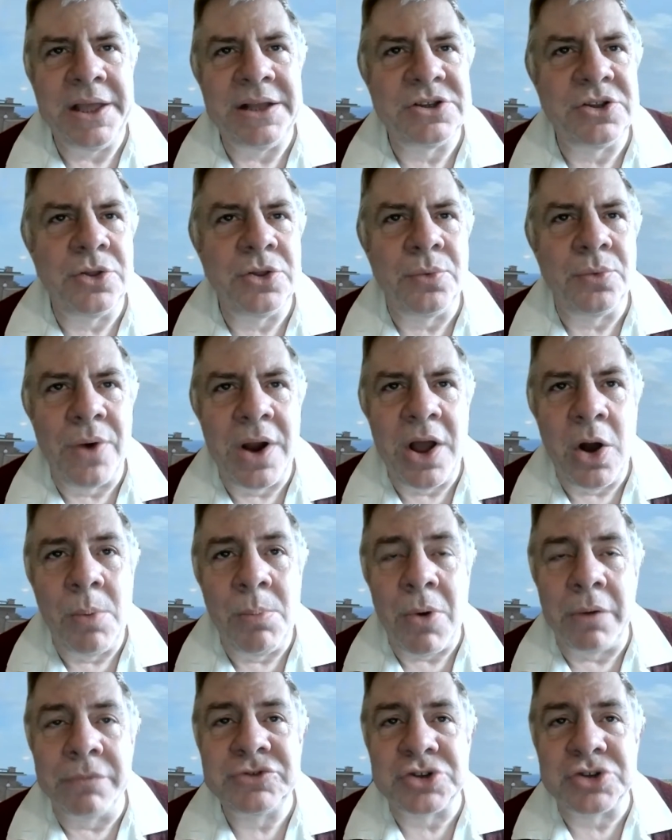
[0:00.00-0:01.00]
into the
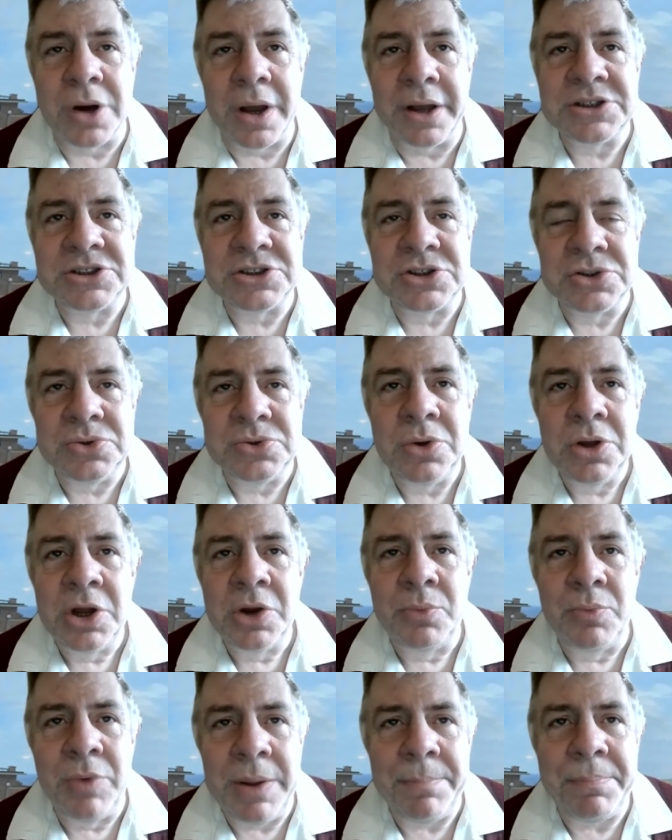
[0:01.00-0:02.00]
realm of trying to
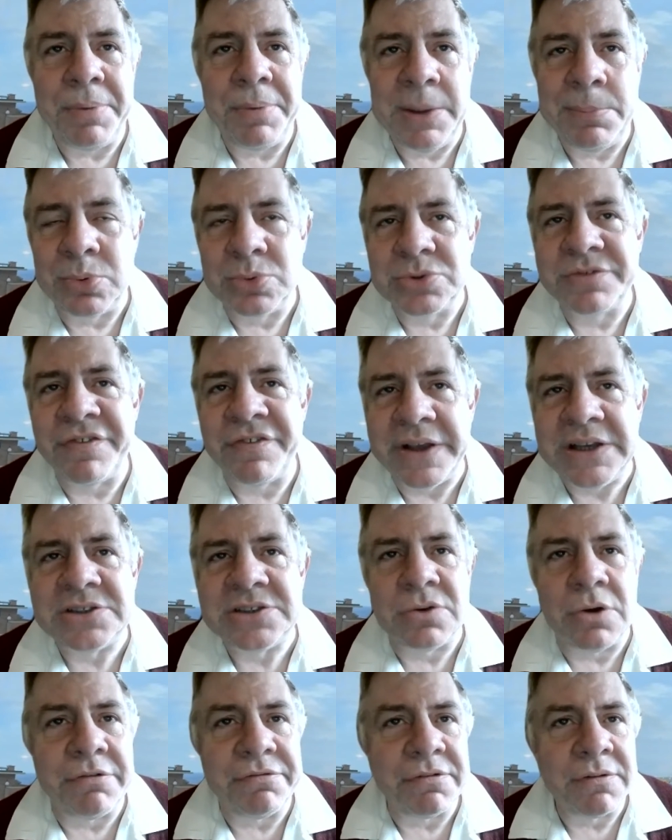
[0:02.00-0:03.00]
rip people's
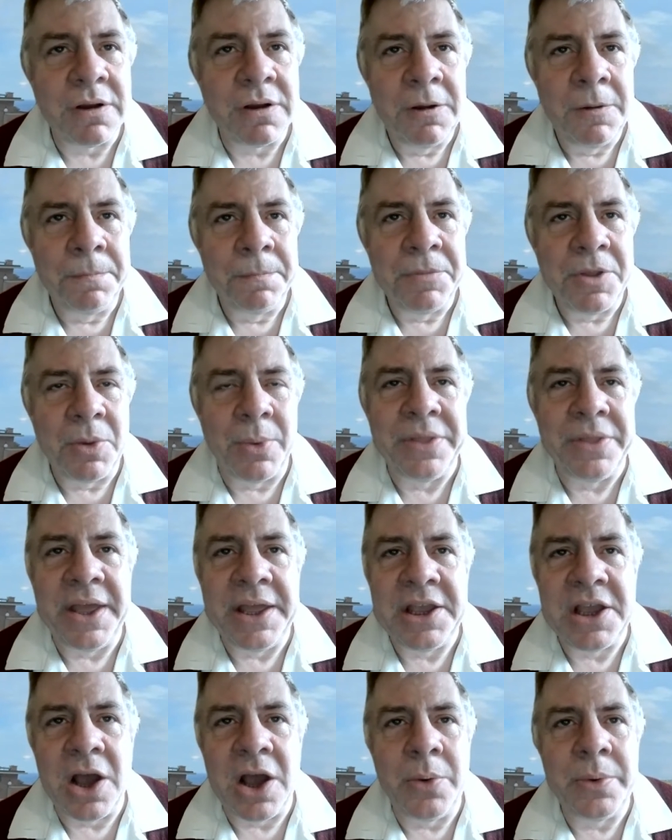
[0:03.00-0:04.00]
face off when
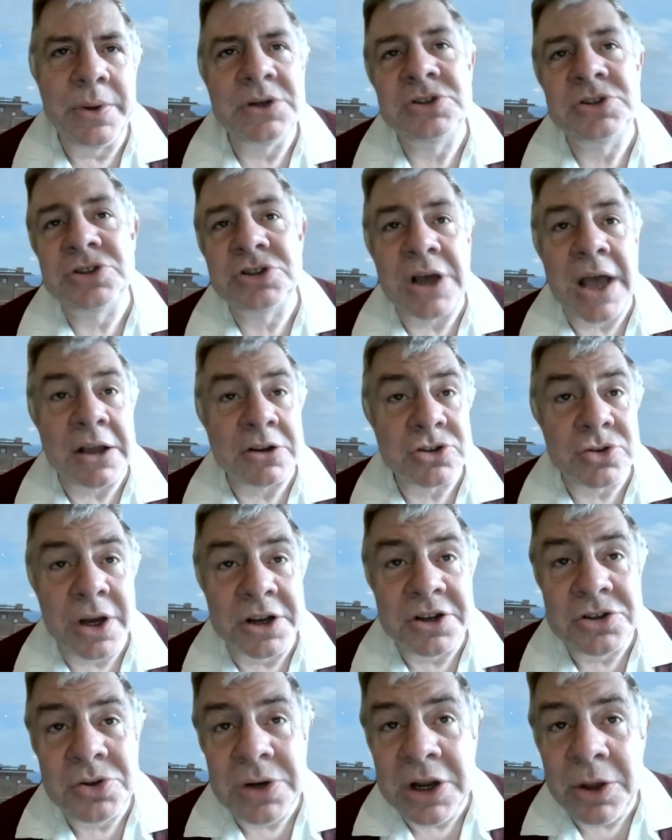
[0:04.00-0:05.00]
they go and to try
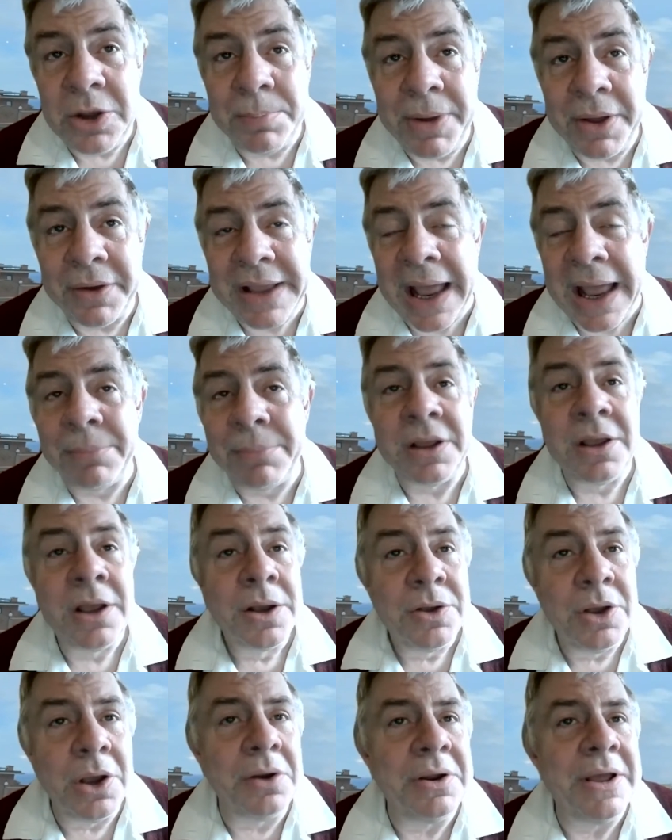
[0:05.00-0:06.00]
to do a little bit of gambling.
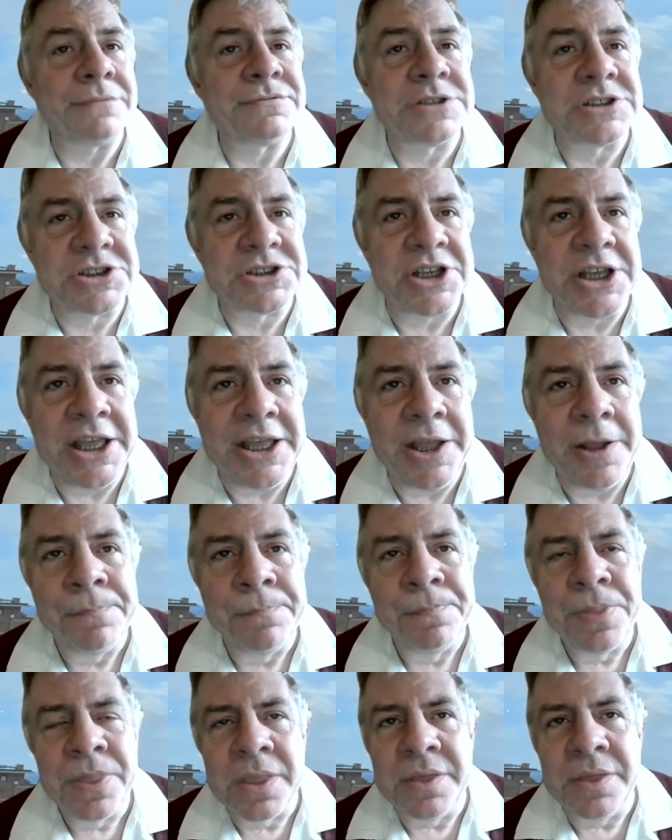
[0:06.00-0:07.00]
You only have to see
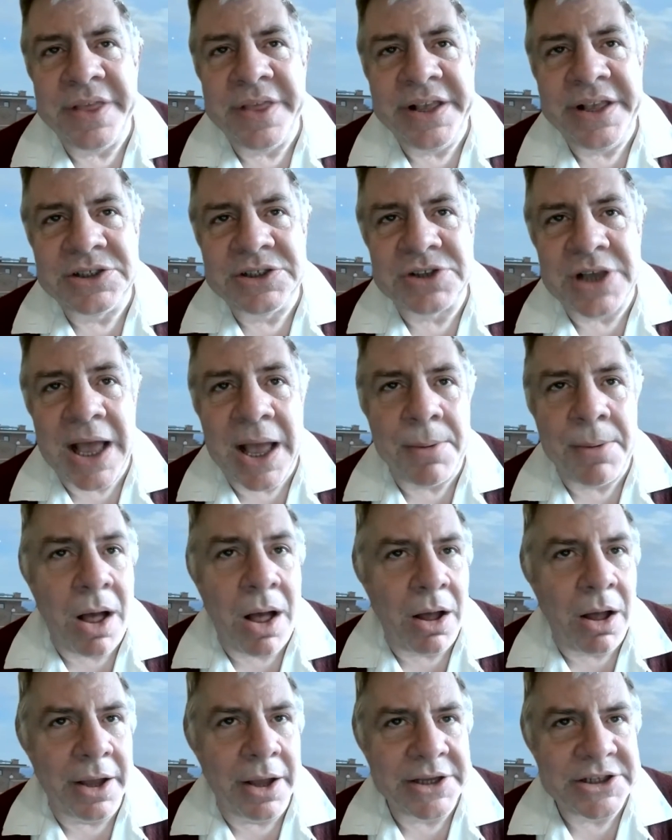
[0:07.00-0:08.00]
these uh,
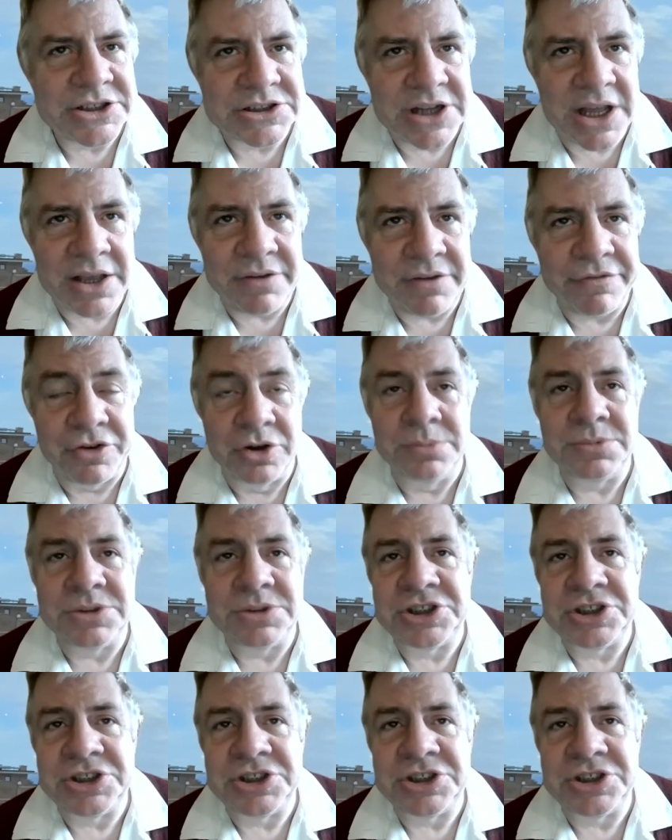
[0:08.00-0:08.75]
high stake fruit